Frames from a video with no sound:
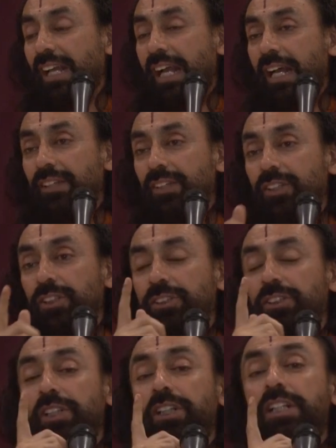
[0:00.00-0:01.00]
And
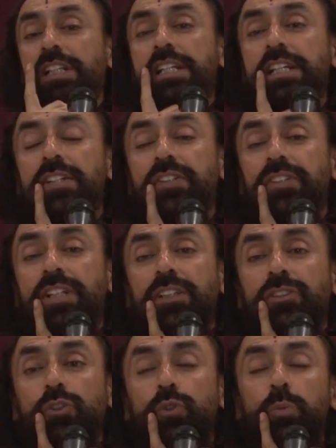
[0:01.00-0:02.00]
this leads
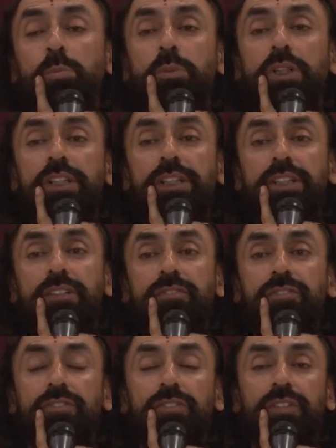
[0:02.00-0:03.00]
us to
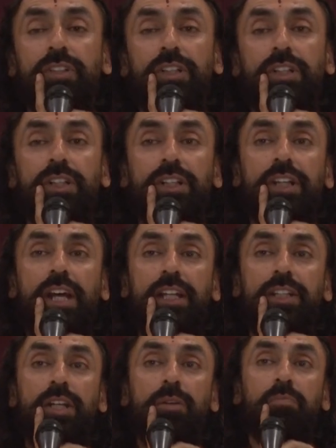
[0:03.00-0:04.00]
believe
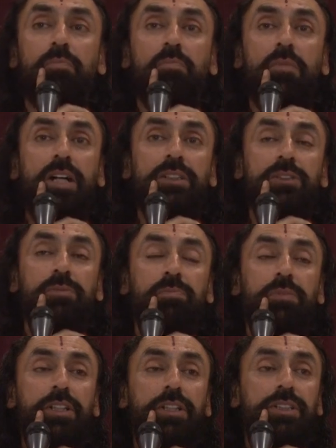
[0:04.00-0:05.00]
that there
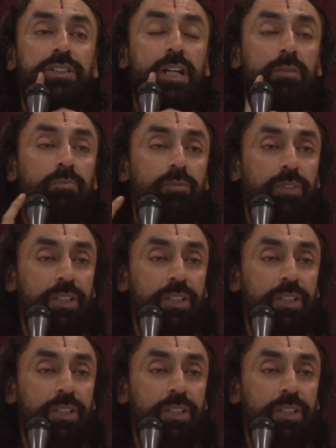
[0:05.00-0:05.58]
must be some